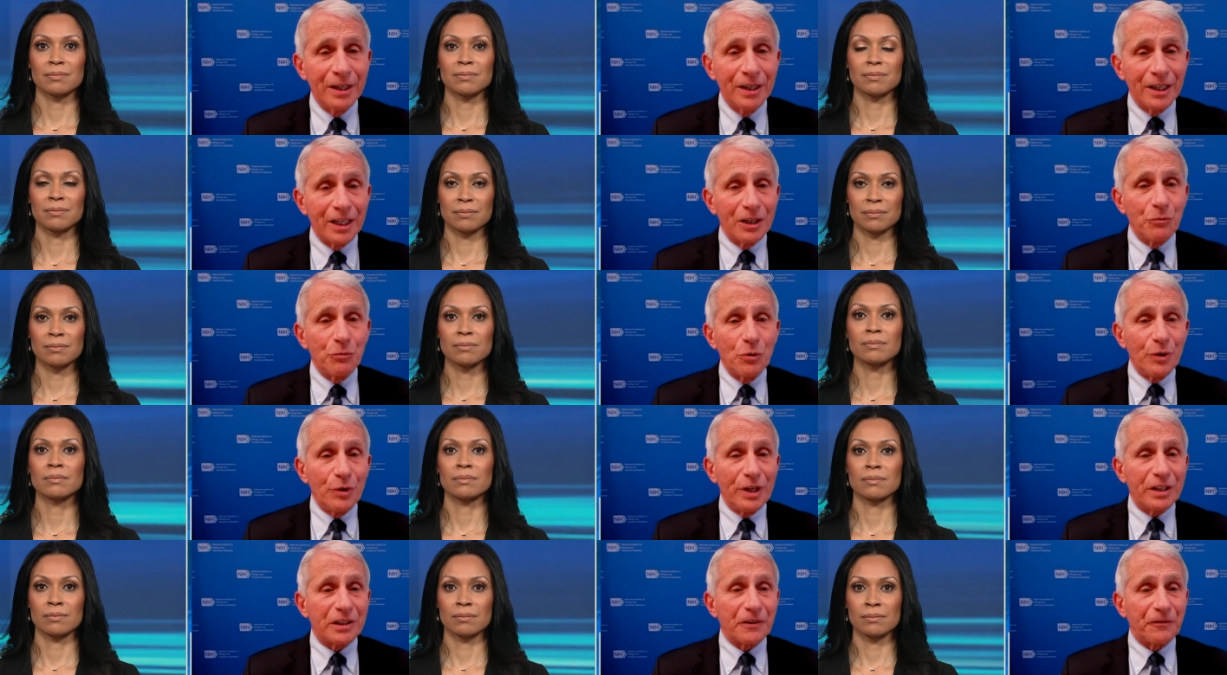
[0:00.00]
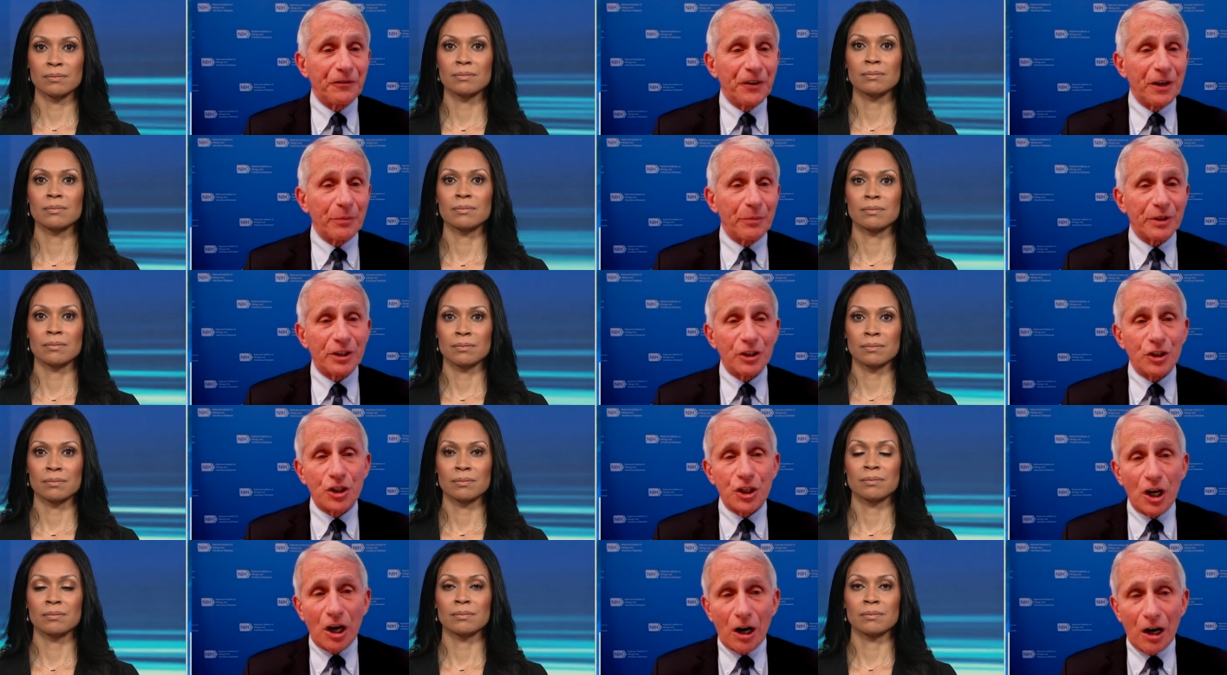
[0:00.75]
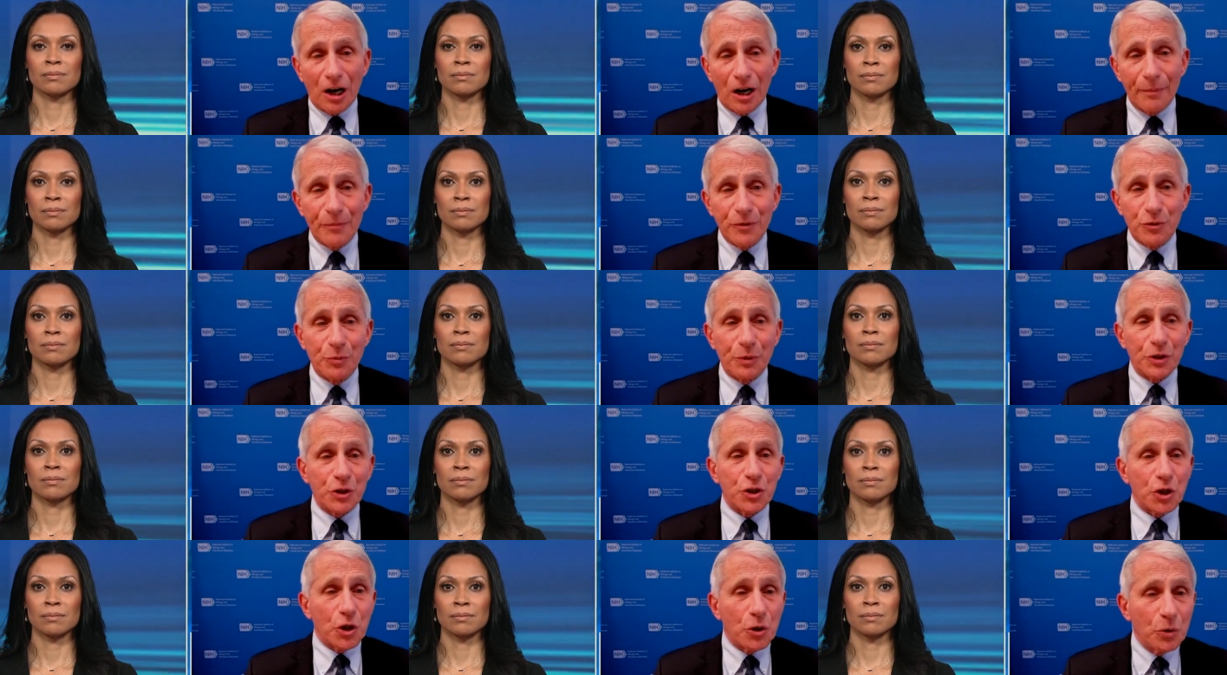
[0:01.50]
Speaker 1: It won't interfere with the jobs,
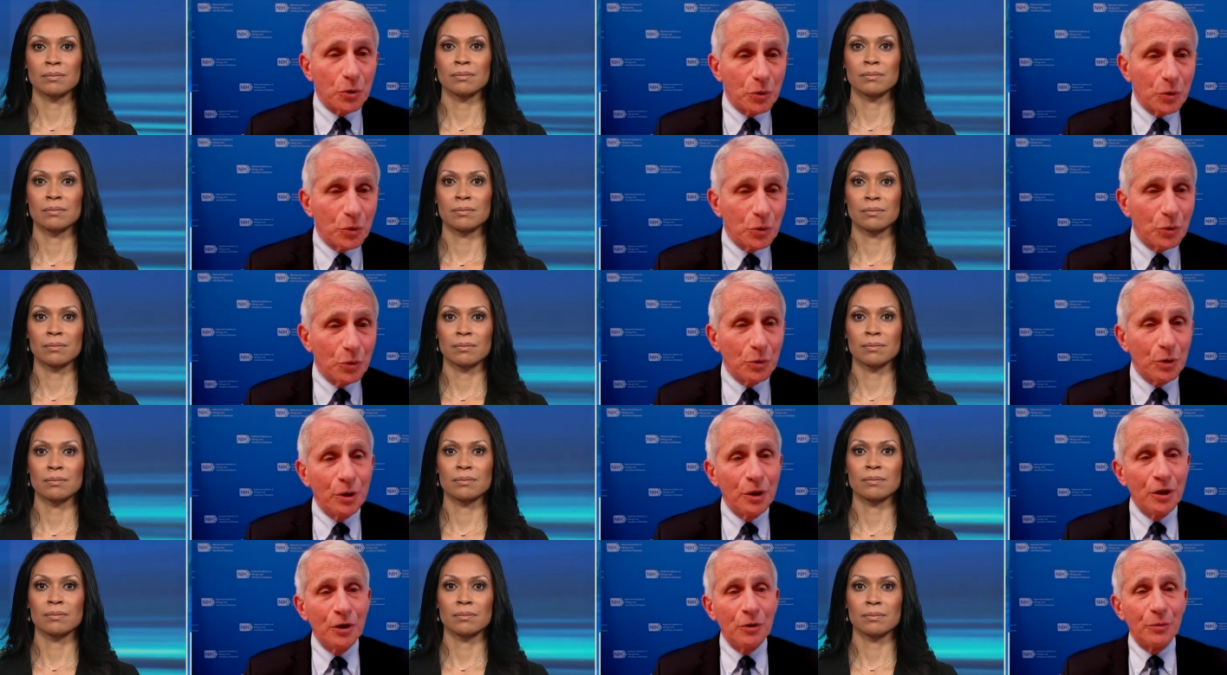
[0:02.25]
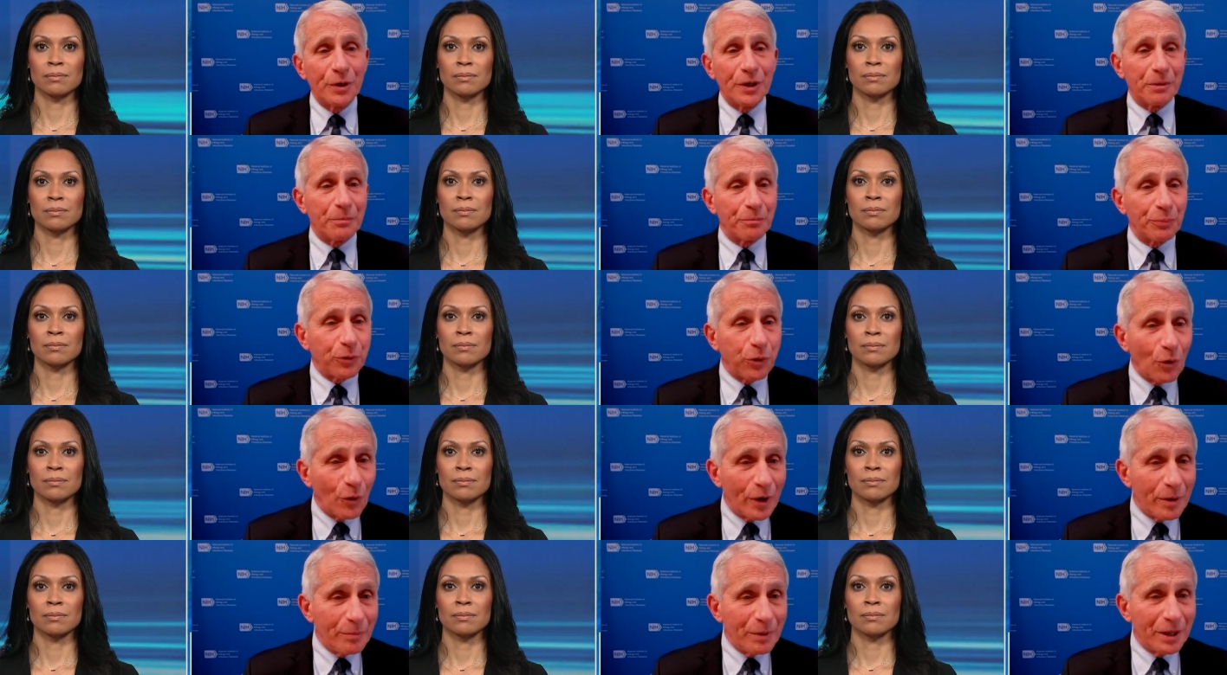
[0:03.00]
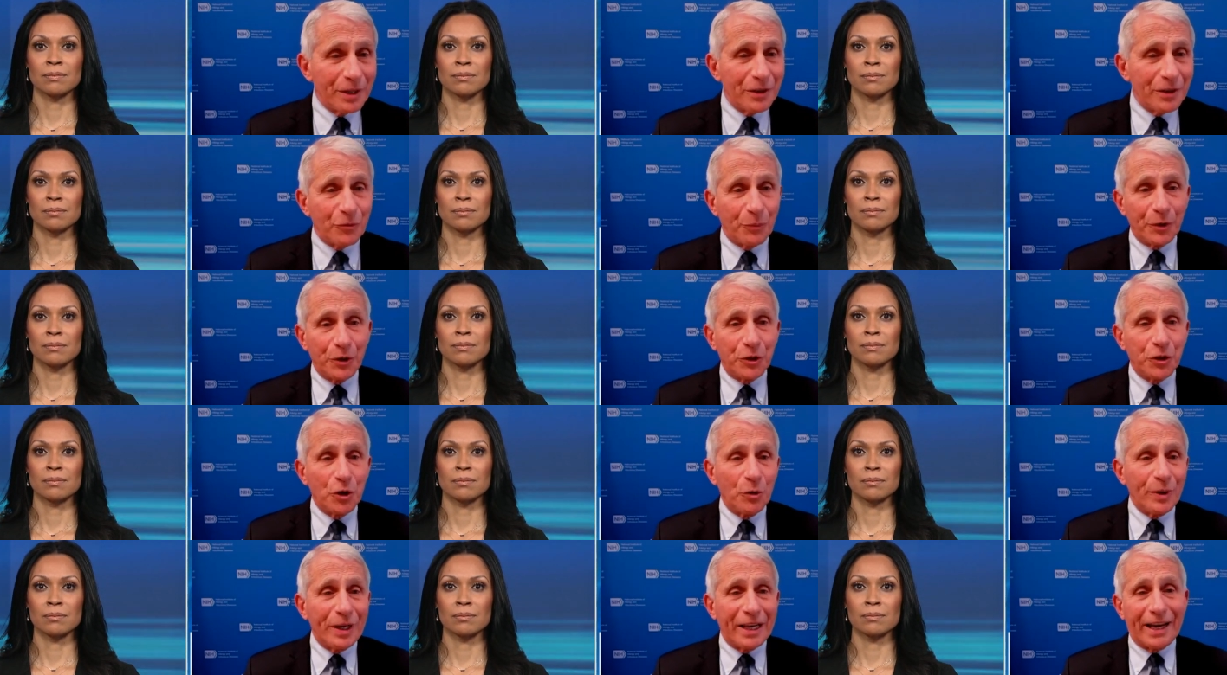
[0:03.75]
with school, with employment, with
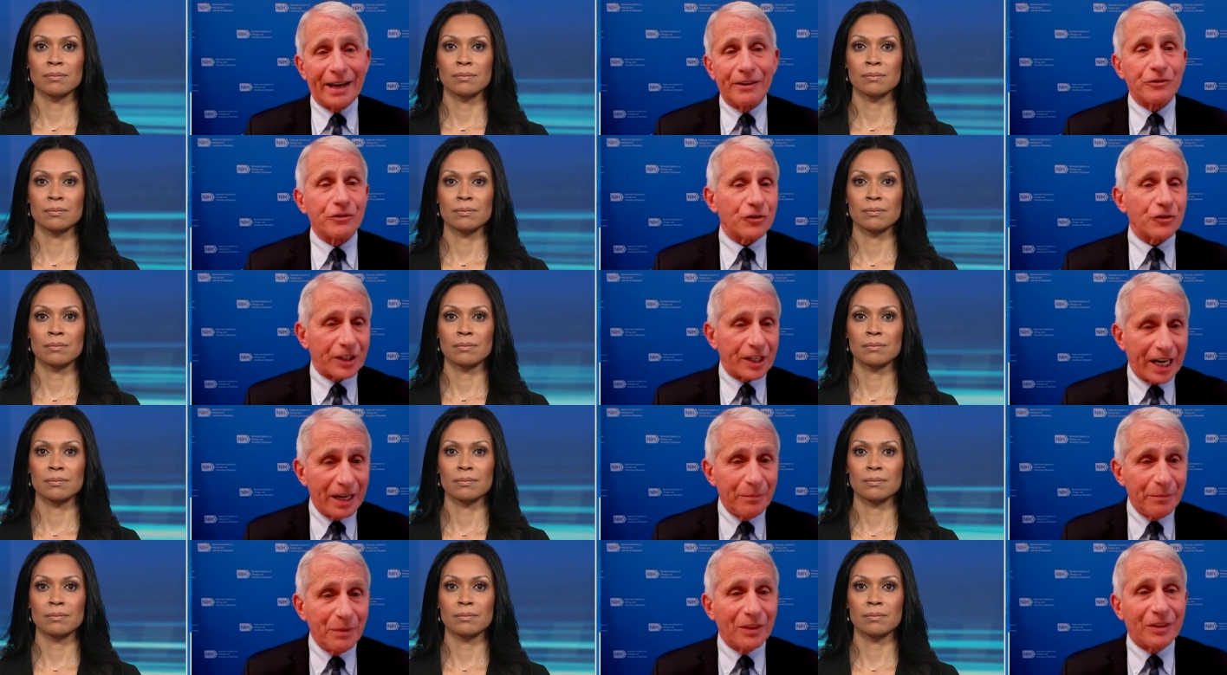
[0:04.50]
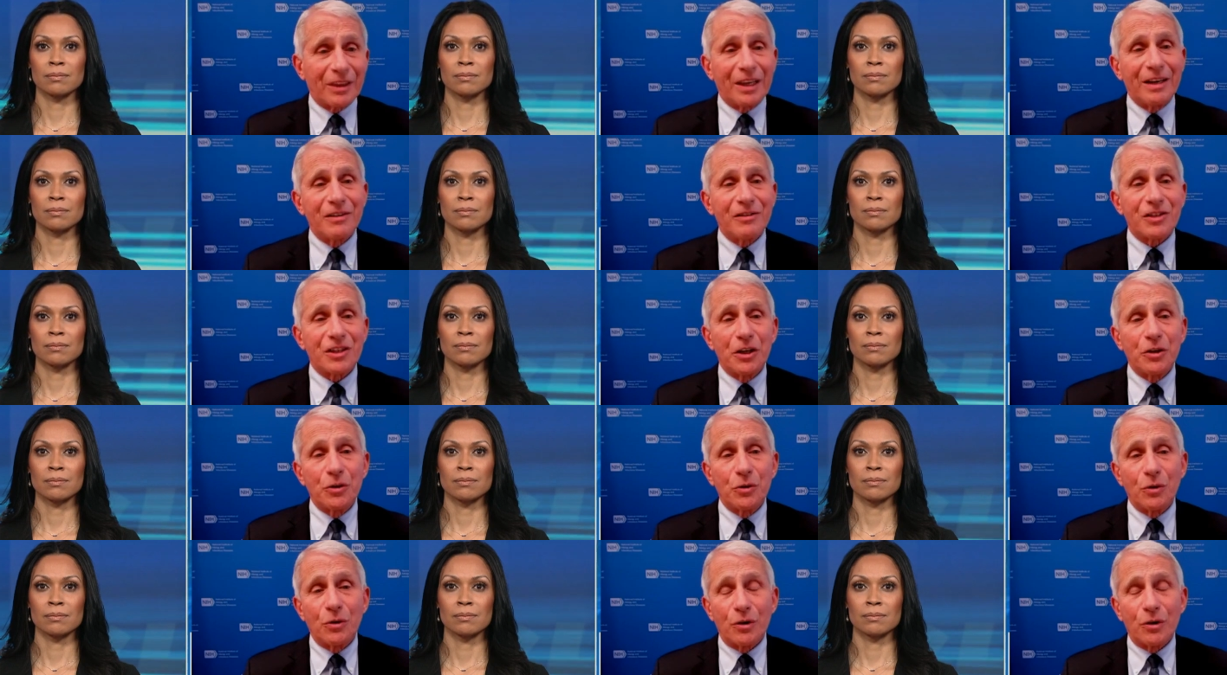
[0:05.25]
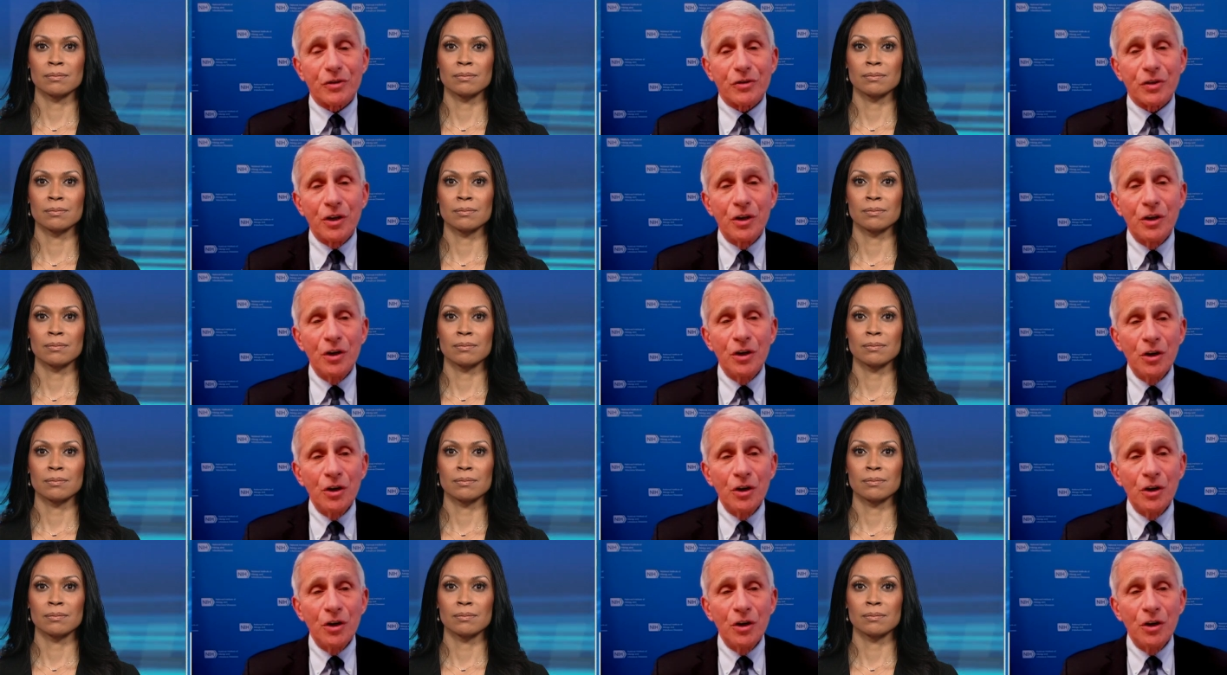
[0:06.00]
doing entertainment things indoors.